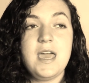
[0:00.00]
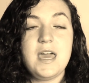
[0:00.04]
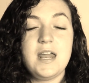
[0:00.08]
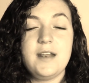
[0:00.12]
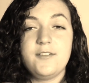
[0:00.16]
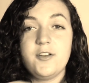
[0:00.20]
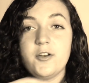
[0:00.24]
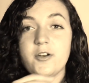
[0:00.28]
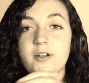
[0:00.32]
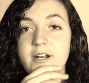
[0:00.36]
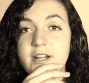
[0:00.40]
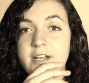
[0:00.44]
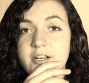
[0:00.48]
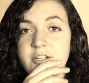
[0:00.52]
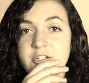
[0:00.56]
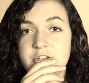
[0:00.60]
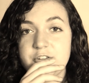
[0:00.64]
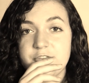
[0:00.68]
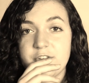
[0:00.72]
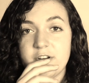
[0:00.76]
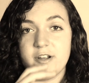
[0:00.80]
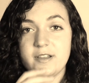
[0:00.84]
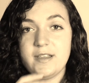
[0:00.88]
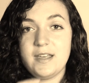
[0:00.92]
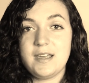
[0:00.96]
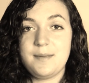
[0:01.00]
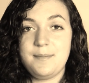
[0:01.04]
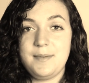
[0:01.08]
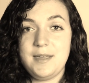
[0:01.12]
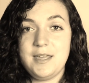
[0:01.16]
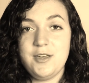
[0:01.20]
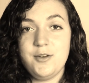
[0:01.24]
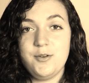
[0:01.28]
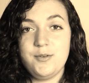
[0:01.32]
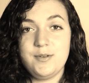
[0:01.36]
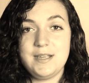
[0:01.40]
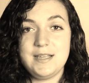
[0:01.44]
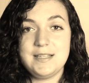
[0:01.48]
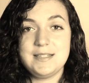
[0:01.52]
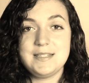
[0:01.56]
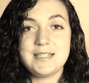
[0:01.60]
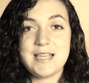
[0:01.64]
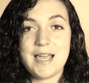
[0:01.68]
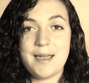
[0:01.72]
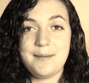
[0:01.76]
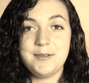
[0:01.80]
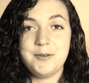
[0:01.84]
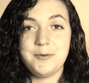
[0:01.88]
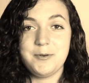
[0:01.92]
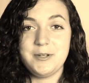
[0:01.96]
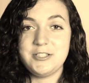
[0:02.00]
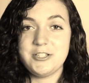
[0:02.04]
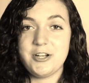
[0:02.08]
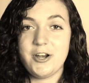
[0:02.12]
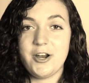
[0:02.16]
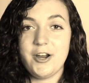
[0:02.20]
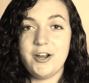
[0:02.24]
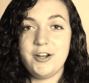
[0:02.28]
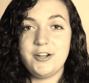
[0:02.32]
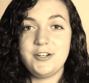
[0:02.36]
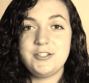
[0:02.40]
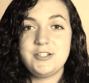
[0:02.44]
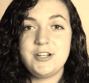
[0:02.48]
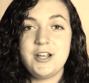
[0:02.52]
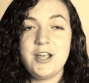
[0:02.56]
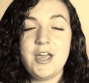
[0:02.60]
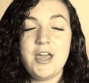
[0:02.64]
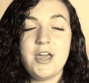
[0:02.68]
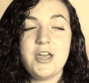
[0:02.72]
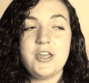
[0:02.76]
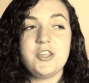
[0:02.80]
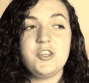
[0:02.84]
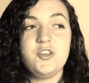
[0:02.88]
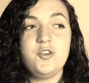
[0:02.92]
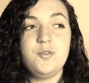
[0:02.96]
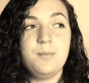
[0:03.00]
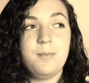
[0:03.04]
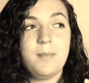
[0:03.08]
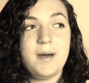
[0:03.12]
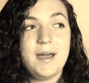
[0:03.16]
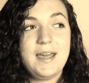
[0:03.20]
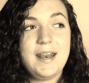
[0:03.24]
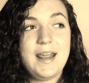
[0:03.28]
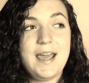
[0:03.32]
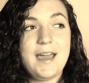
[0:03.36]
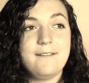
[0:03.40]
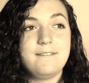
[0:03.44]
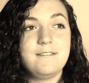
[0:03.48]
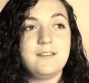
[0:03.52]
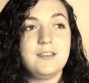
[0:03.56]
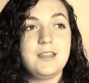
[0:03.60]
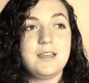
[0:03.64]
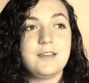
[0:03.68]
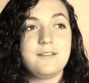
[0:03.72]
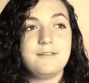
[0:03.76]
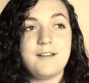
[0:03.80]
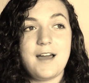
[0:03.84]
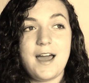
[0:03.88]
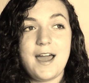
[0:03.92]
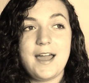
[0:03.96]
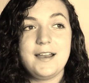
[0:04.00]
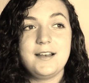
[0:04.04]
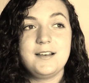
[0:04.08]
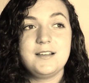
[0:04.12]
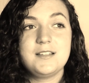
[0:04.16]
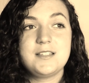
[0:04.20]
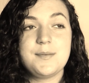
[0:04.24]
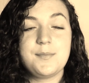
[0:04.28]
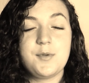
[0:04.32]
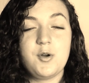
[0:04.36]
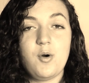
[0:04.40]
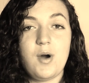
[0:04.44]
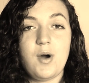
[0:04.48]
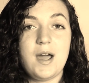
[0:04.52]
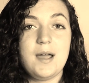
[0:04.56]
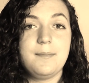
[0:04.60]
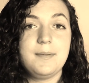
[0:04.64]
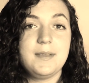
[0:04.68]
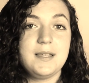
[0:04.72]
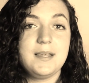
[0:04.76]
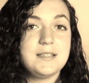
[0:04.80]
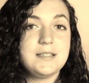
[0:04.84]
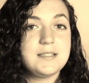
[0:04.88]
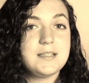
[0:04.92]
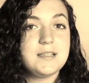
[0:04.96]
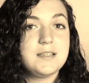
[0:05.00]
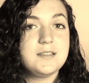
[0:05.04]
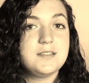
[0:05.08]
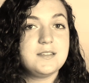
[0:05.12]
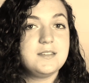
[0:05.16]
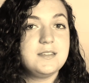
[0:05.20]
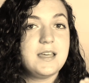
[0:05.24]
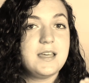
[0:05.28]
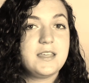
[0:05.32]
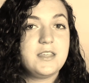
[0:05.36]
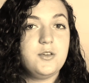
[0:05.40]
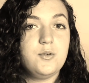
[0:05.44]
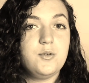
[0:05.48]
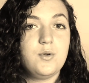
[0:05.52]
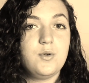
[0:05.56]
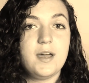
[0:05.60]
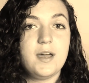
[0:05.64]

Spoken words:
And if you're an introvert like me who needs time to recharge, you might have to like find some quiet places that you